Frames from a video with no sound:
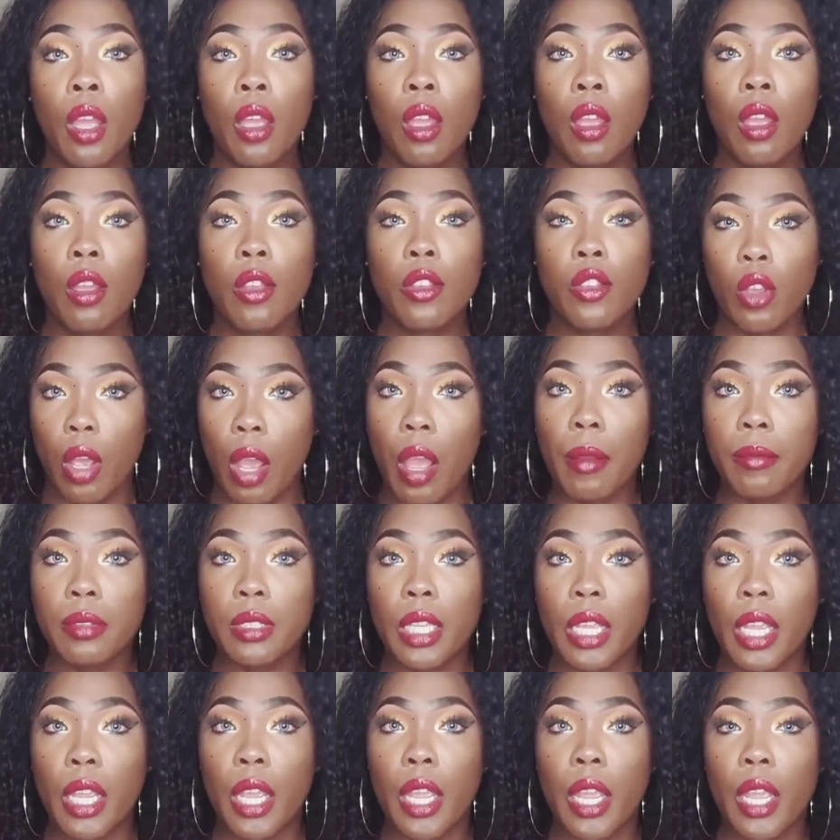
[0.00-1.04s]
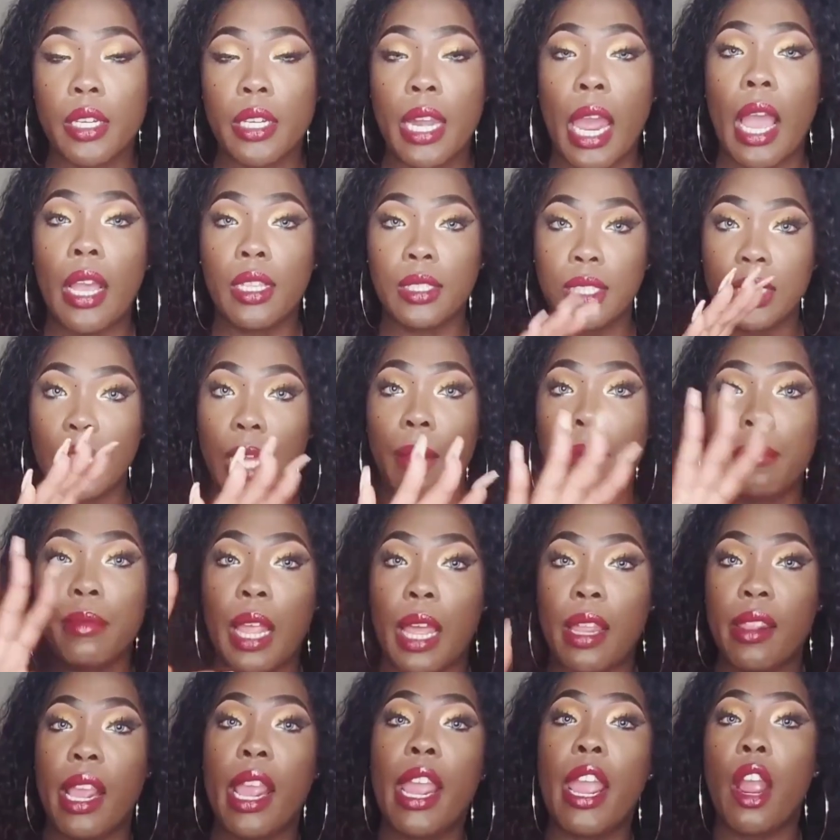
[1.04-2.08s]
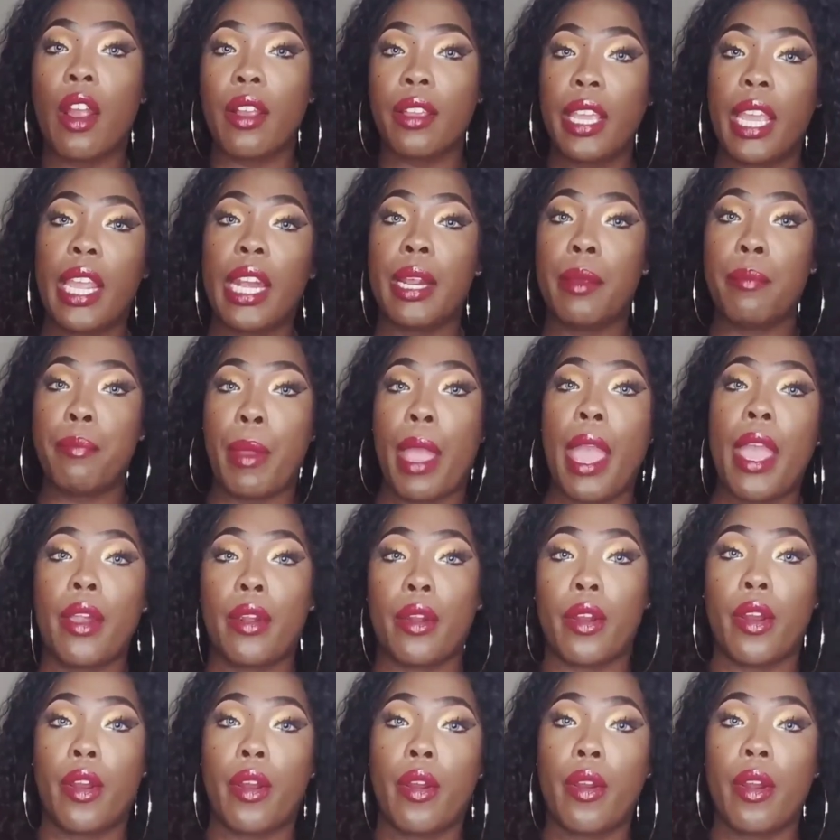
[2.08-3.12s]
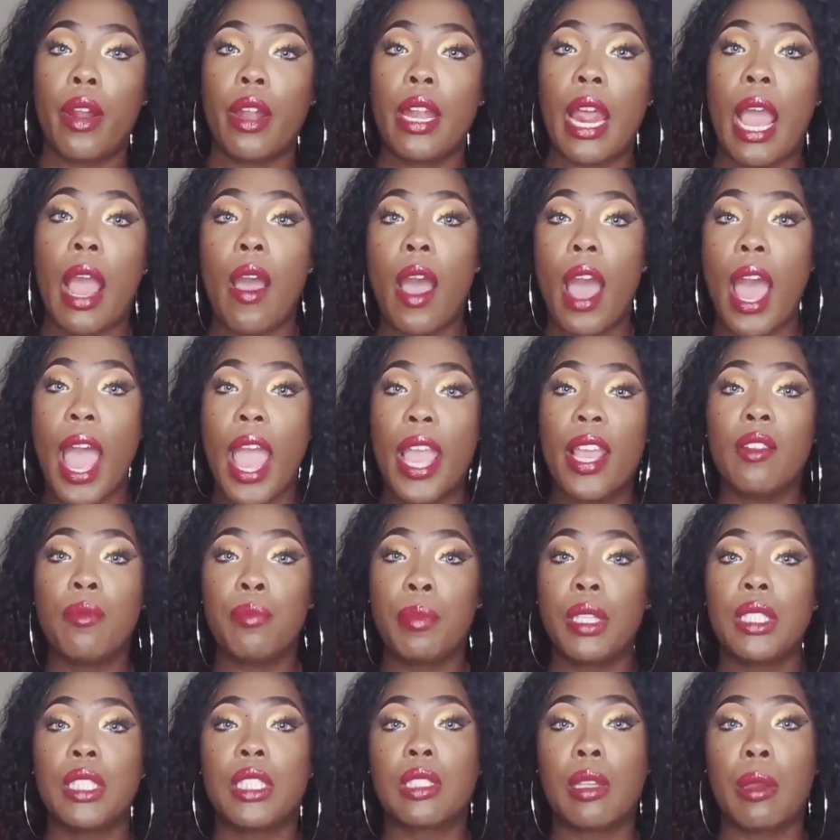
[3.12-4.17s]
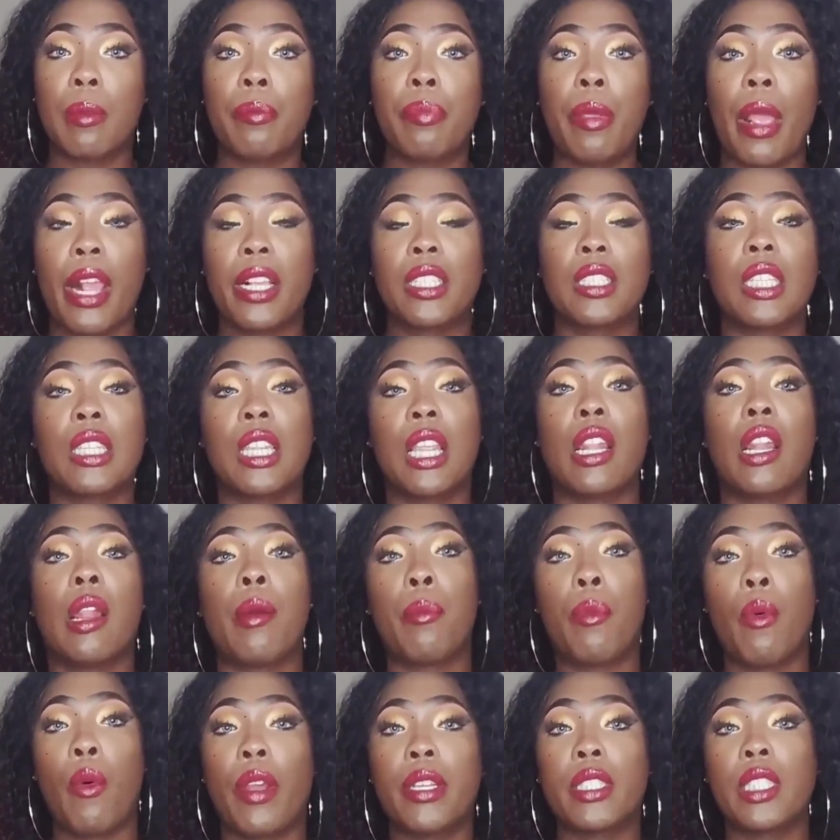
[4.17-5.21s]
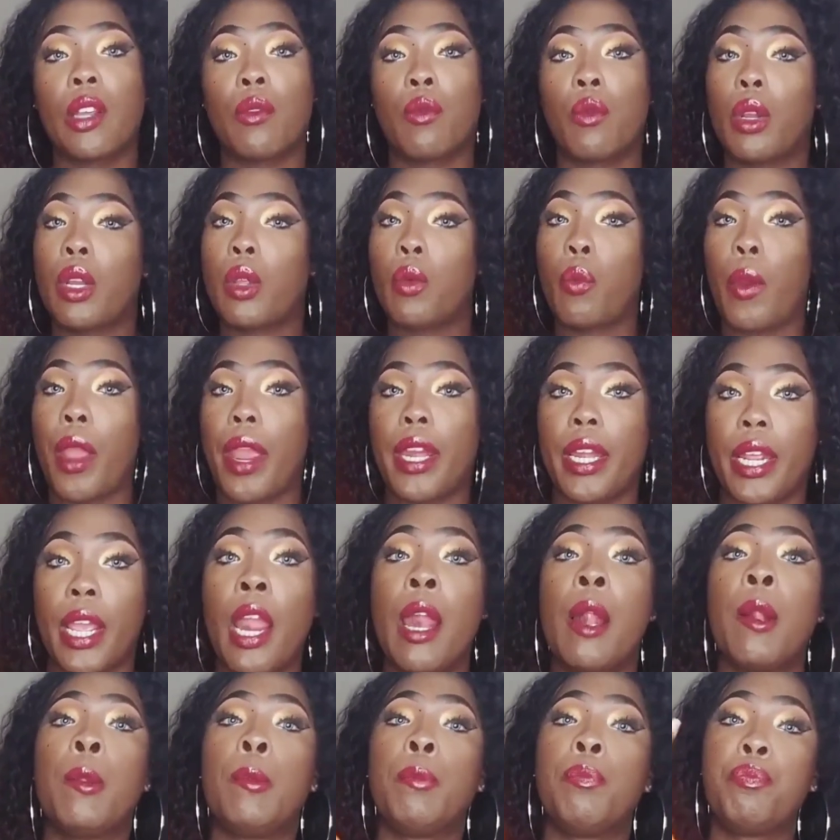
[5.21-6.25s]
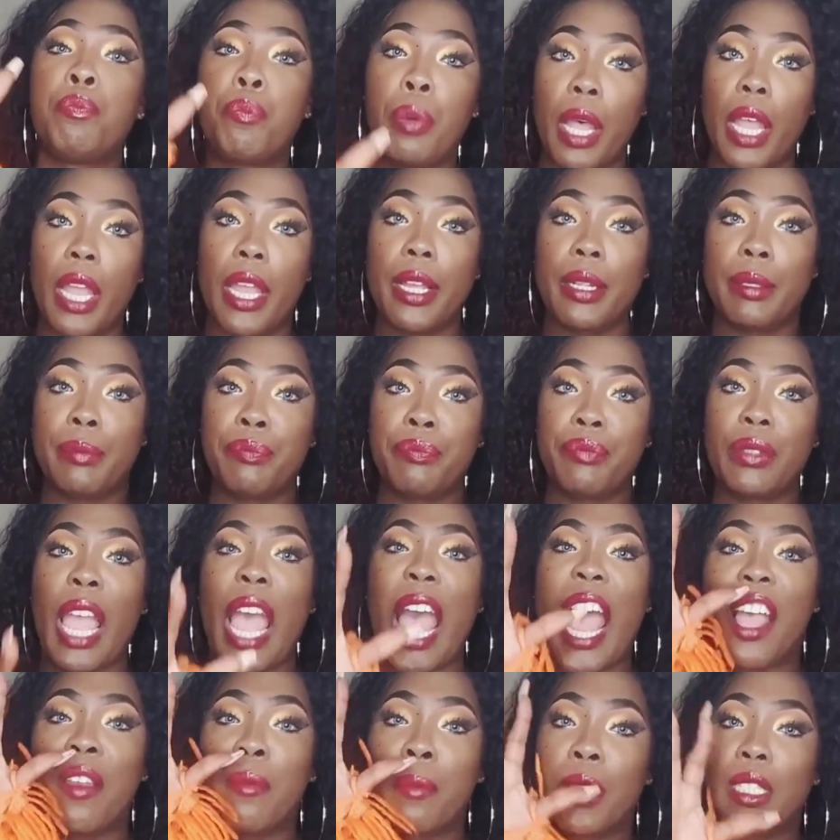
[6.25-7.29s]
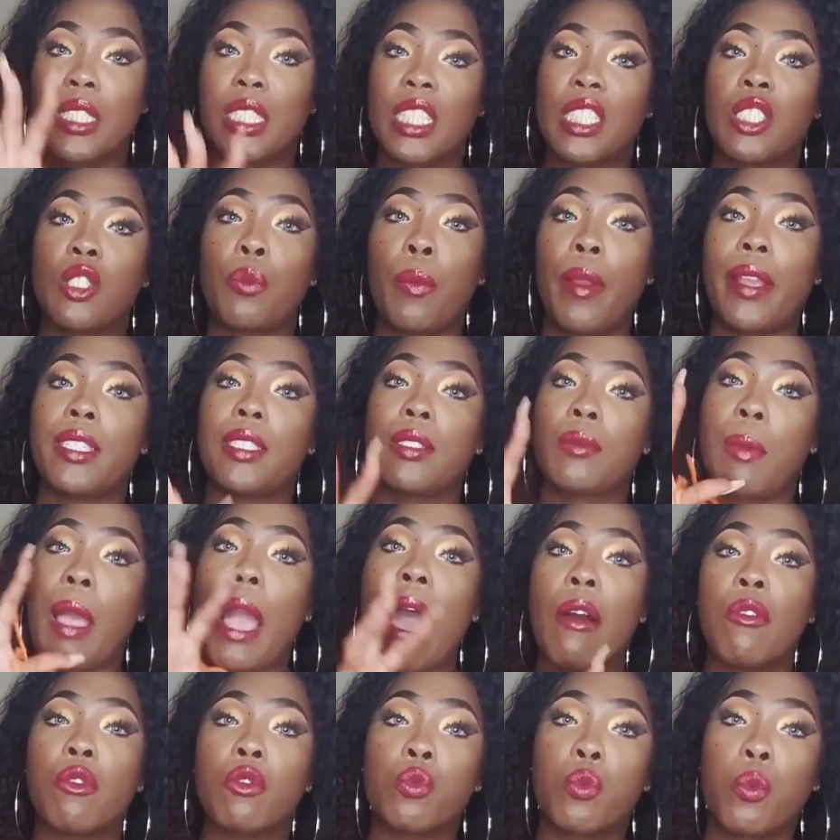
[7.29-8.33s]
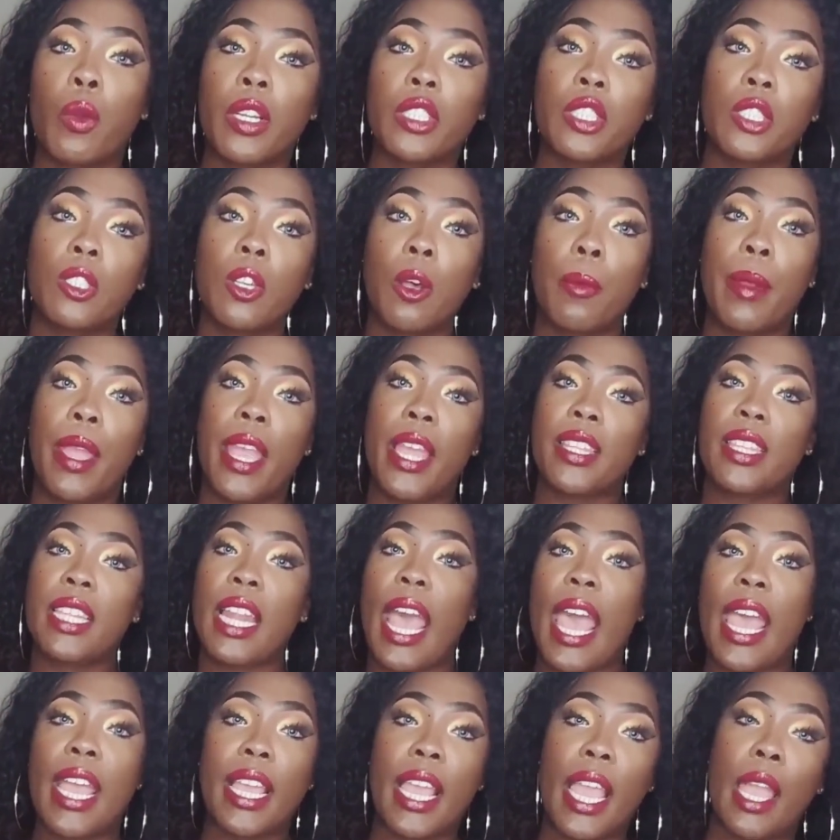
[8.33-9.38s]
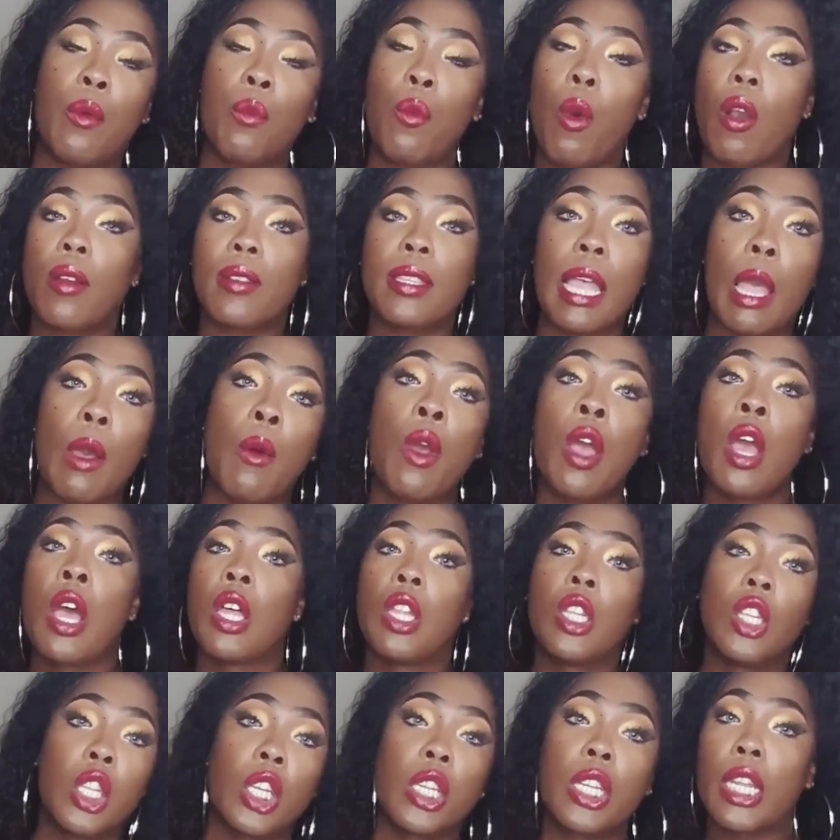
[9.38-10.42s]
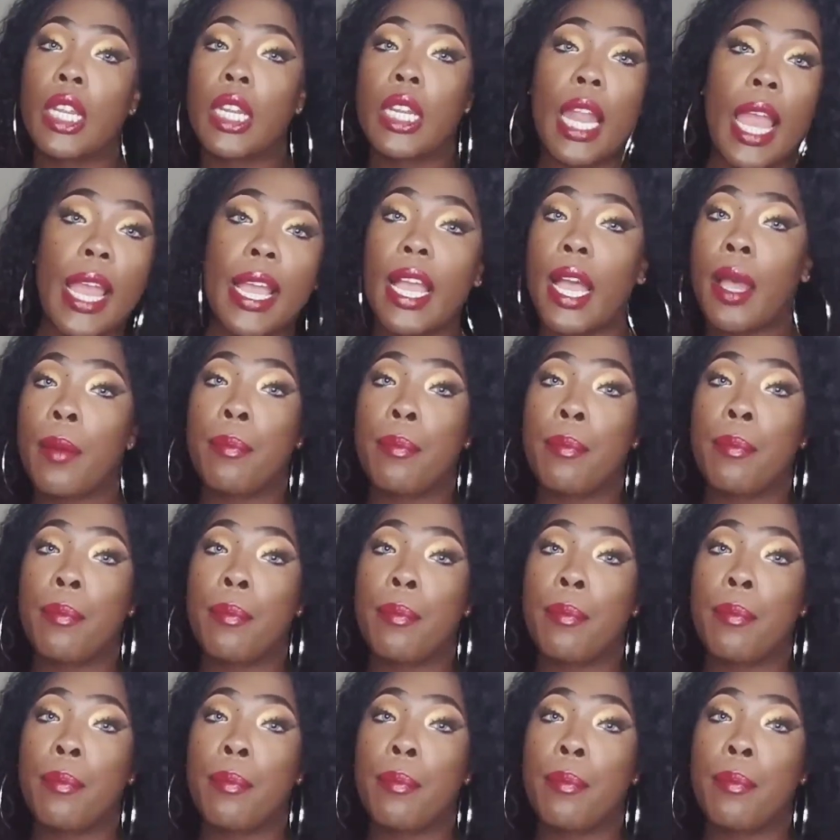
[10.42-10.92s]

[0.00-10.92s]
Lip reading: You know what I'm saying? Now they are getting better. Now I have been some places and the boys have really waited, but I have been in situations where I was rushed so bad that I kind of walked out looking like a